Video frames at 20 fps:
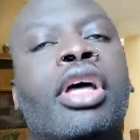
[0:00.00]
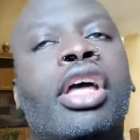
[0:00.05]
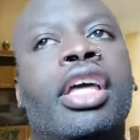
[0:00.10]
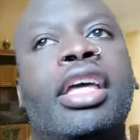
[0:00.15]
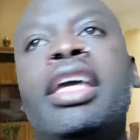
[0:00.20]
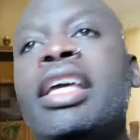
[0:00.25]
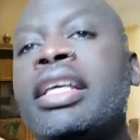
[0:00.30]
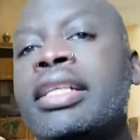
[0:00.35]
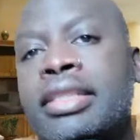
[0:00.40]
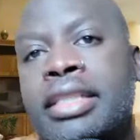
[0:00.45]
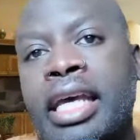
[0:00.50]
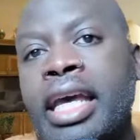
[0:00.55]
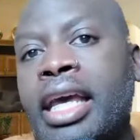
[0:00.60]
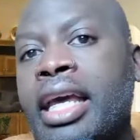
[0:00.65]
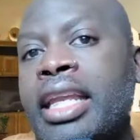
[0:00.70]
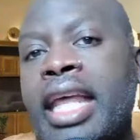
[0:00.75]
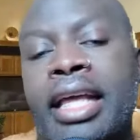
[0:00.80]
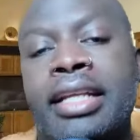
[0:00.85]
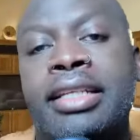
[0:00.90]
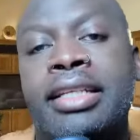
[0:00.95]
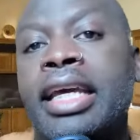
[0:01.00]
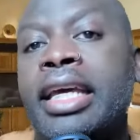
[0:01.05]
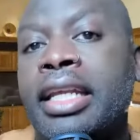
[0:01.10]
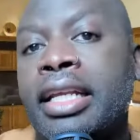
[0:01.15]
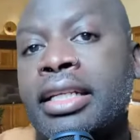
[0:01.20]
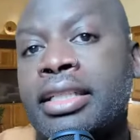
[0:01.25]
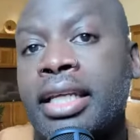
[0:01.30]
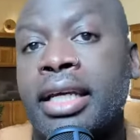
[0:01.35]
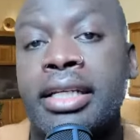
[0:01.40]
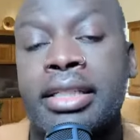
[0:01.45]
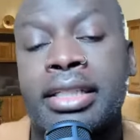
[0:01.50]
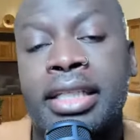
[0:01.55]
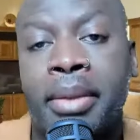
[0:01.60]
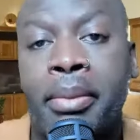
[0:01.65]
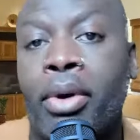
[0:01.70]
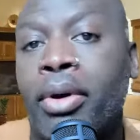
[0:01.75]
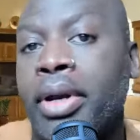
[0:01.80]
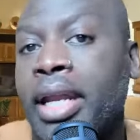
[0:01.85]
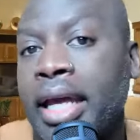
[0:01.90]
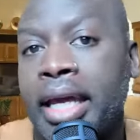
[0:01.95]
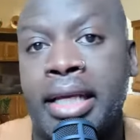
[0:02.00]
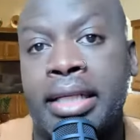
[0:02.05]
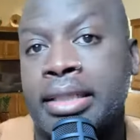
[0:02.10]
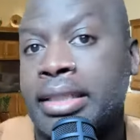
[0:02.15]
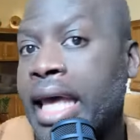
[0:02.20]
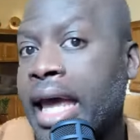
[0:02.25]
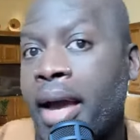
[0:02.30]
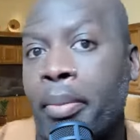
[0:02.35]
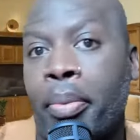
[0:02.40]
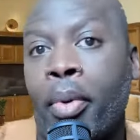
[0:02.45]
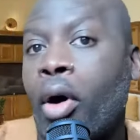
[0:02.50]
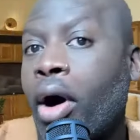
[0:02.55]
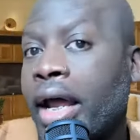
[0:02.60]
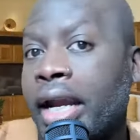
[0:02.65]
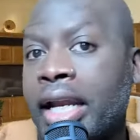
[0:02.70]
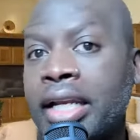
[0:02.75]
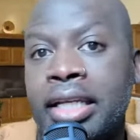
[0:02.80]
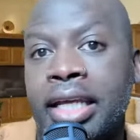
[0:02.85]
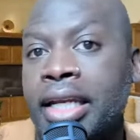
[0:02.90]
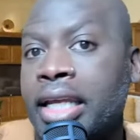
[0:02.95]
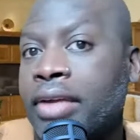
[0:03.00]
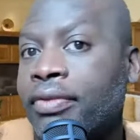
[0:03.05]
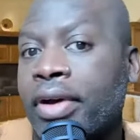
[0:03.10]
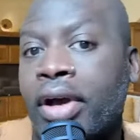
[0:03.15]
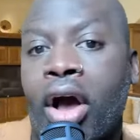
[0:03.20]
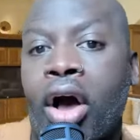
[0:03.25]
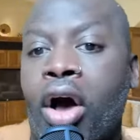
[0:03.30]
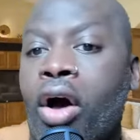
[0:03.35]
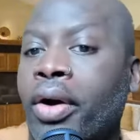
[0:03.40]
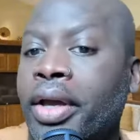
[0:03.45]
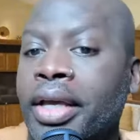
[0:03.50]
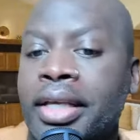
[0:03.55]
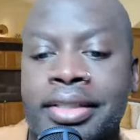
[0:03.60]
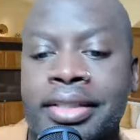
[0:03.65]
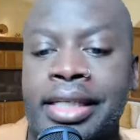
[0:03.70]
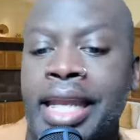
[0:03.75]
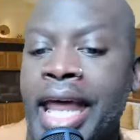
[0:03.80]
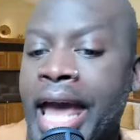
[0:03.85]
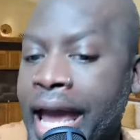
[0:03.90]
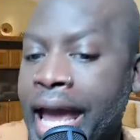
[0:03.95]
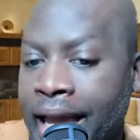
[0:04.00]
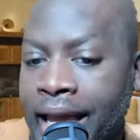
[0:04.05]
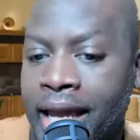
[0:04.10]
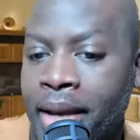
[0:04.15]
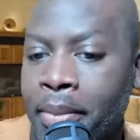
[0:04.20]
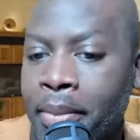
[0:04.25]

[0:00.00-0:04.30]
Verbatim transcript: He said that Diddy touched him on the inside part and didn't even call his name.